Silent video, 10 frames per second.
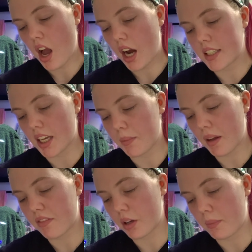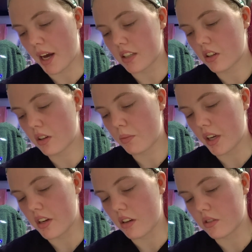I take my phone back to the
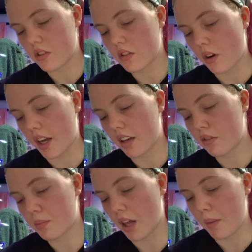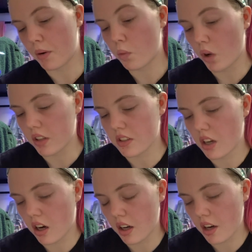windows so I can reply, but Will's
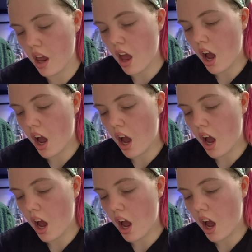gone.